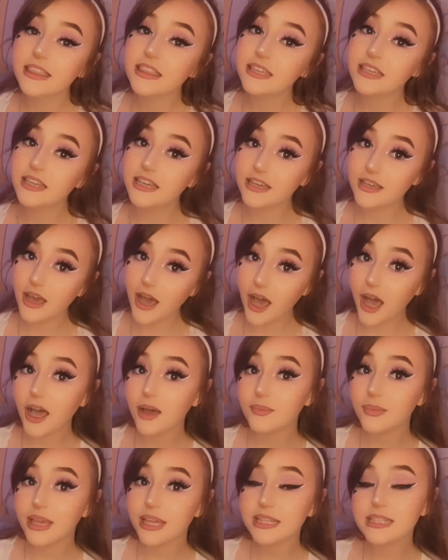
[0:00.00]
the
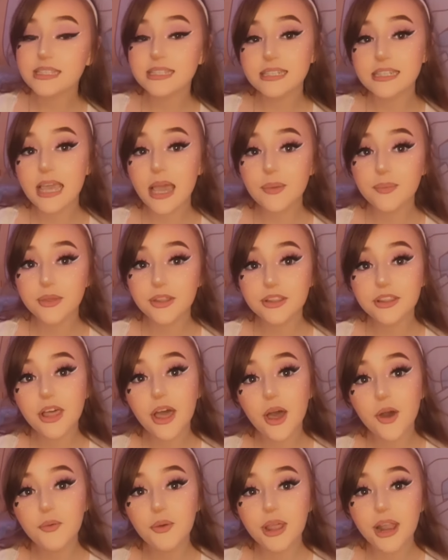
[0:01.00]
comments down
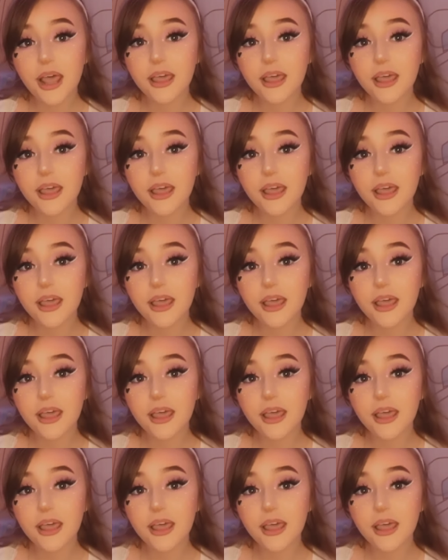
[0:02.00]
below what